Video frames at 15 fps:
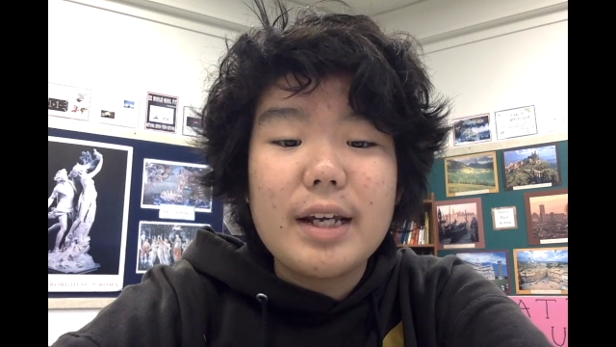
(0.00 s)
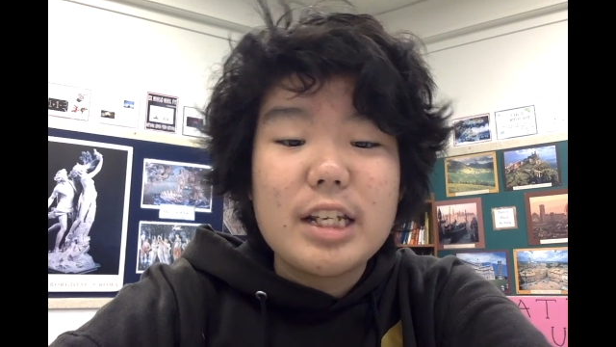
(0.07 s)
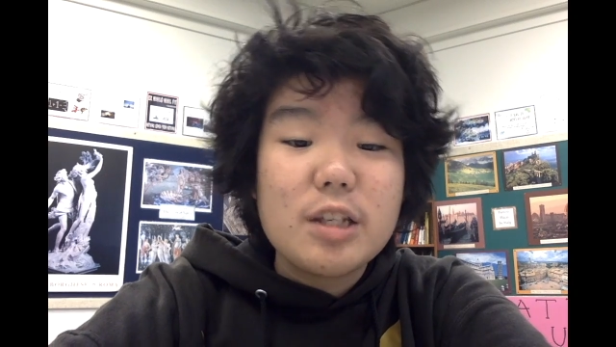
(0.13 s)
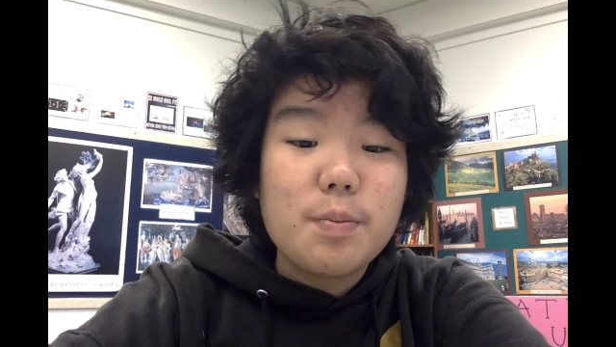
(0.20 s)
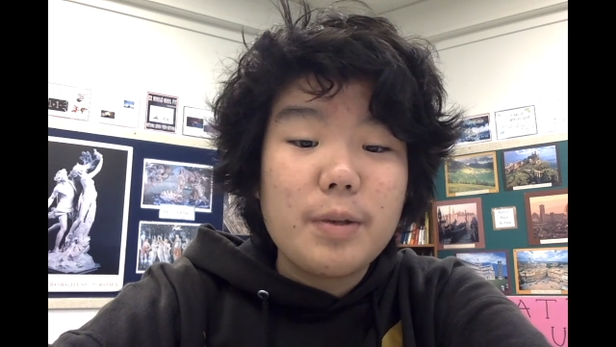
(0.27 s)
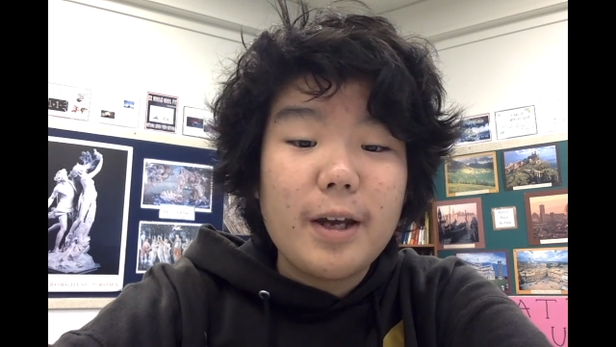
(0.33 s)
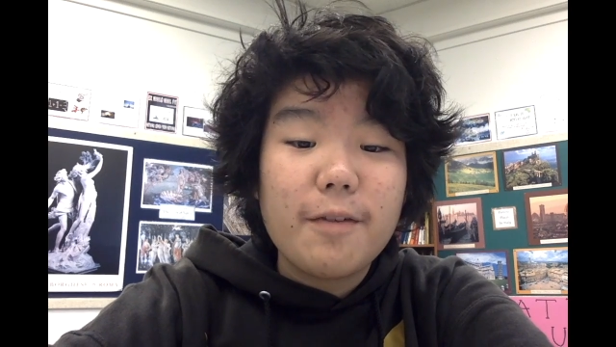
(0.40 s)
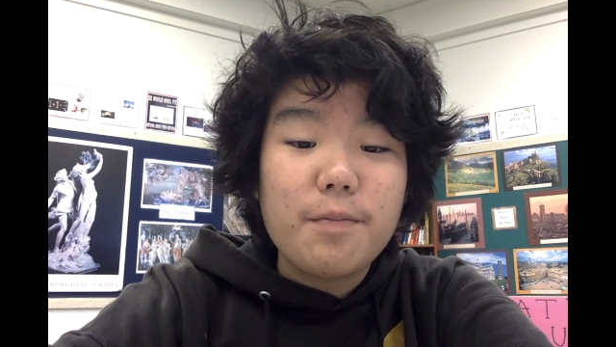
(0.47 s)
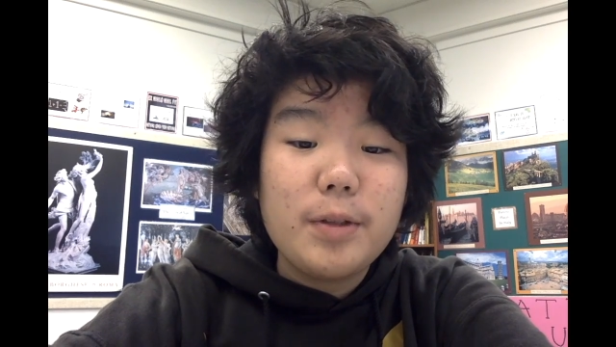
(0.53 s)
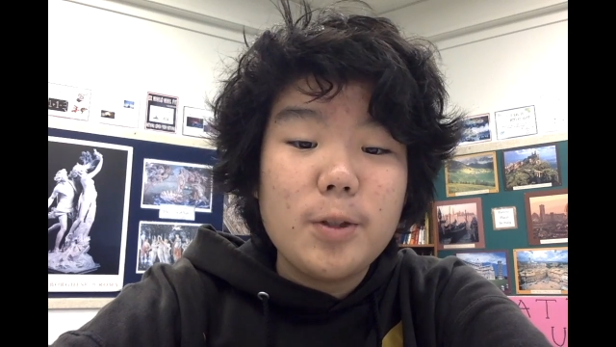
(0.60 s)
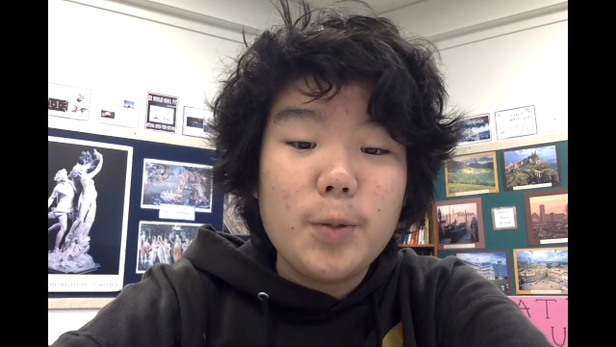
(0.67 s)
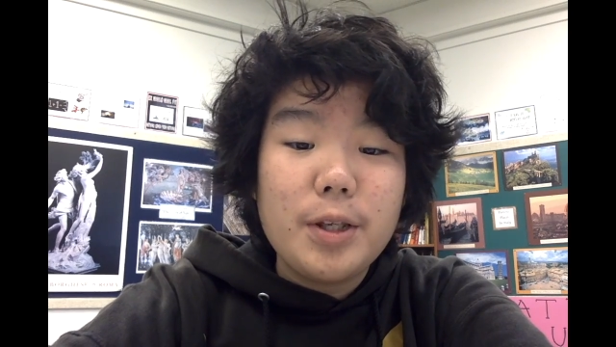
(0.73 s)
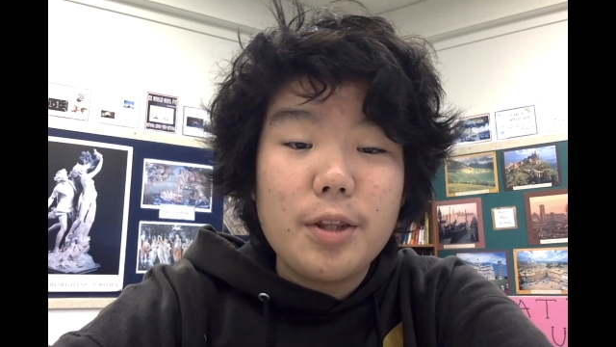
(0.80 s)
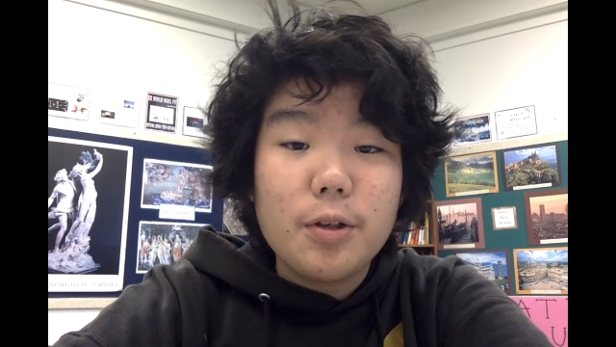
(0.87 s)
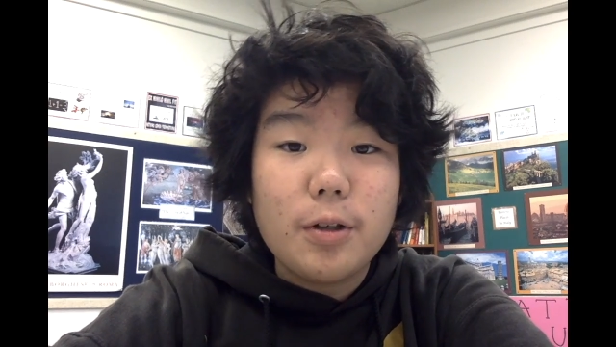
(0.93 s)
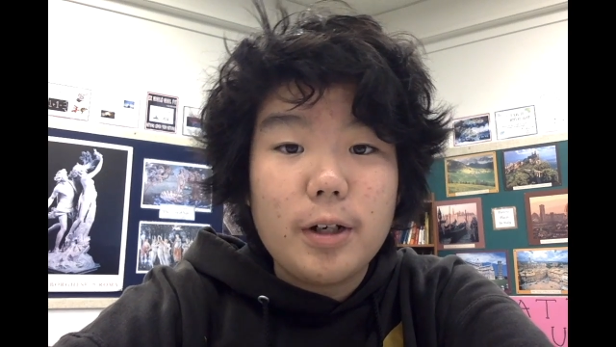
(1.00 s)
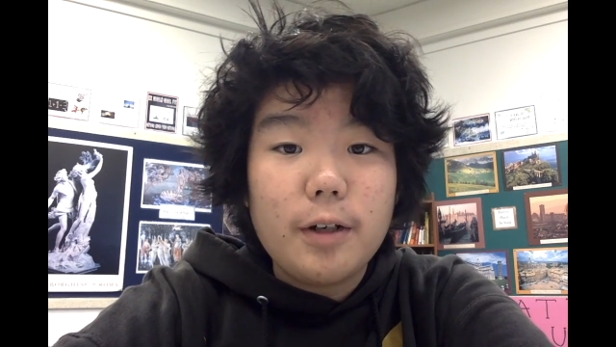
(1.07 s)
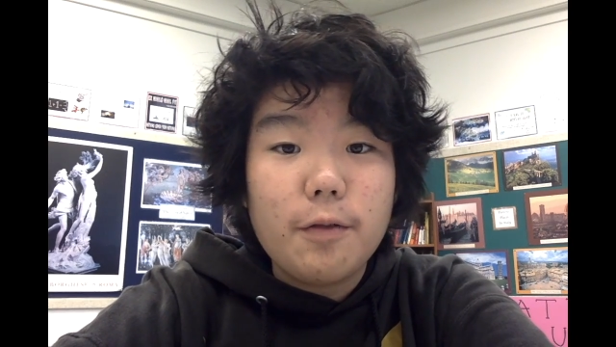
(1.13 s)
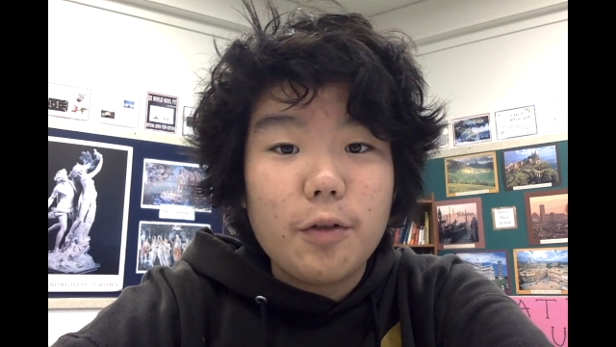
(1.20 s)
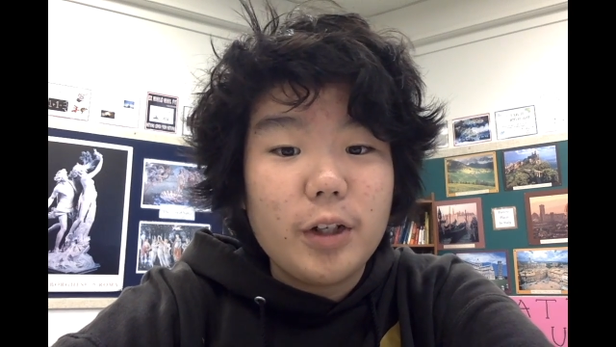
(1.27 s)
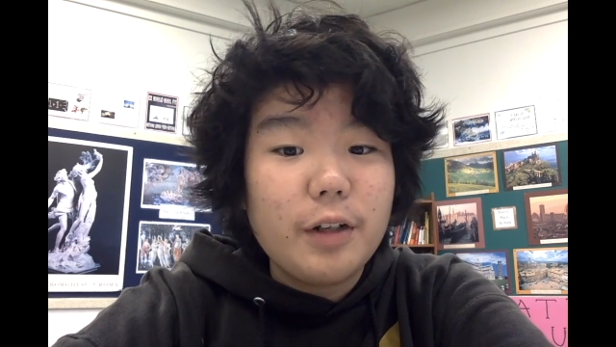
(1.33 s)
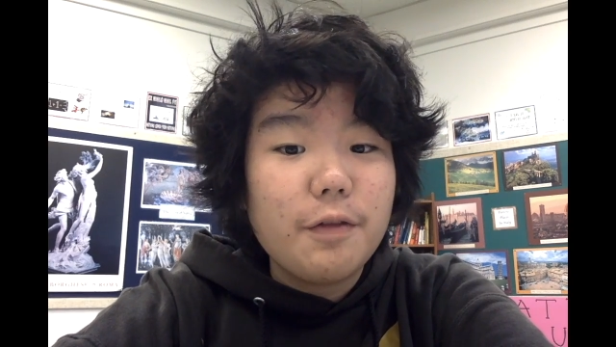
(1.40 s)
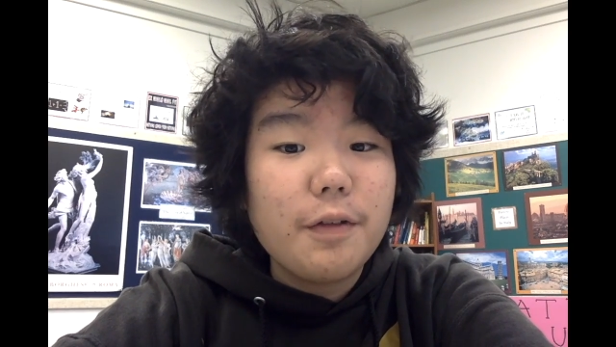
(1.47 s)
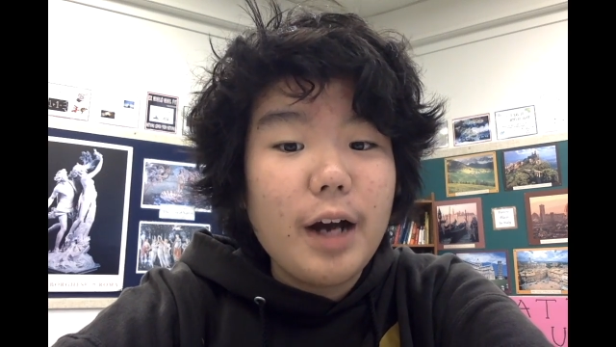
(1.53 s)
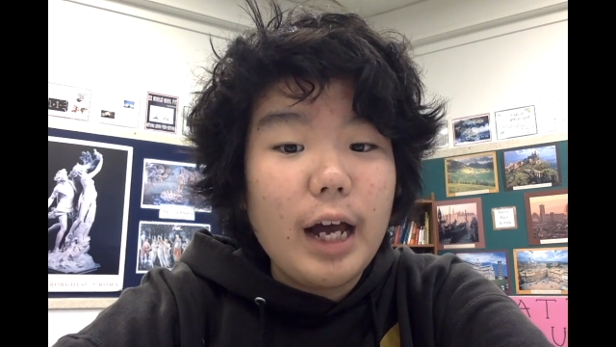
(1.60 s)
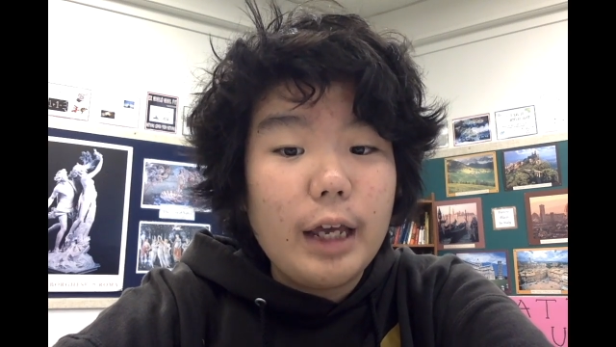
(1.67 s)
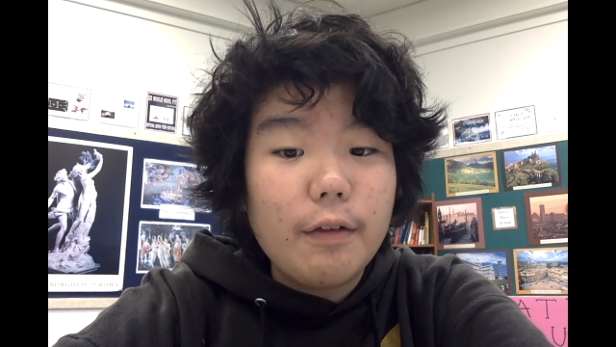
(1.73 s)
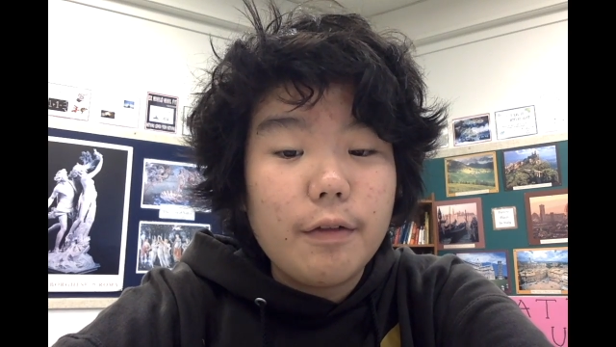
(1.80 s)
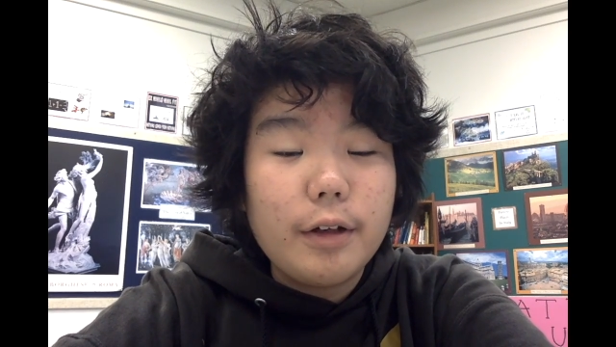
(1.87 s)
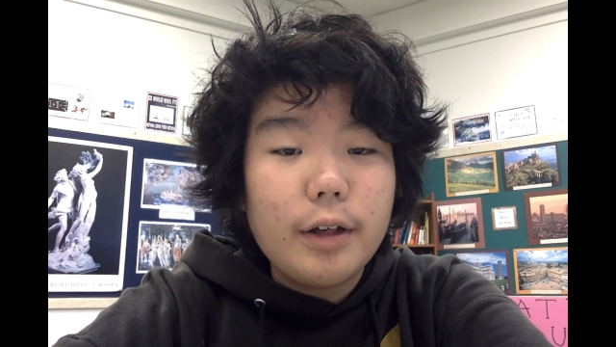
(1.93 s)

SPF between 30 and 45.